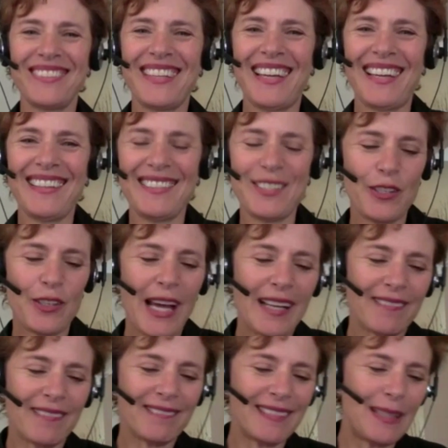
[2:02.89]
Okay, so you
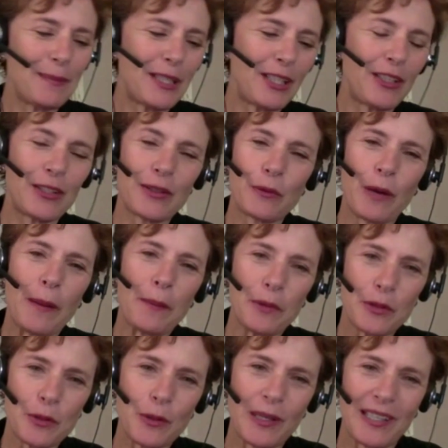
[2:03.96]
kind of limit your
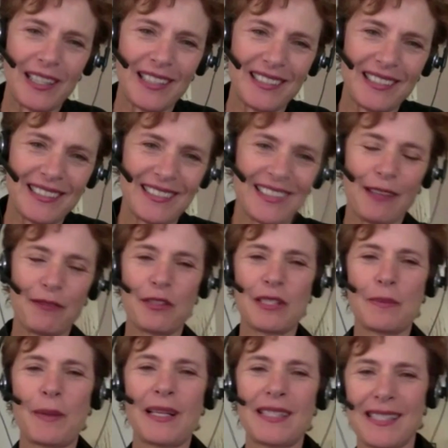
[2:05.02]
repertoire of
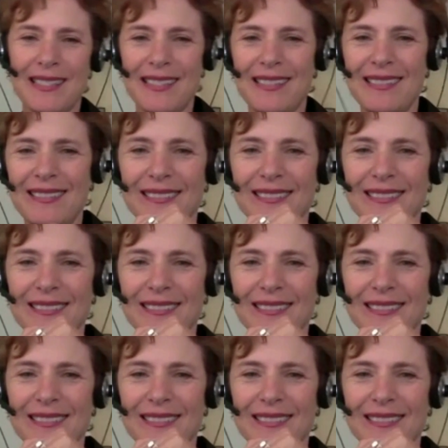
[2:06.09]
responses.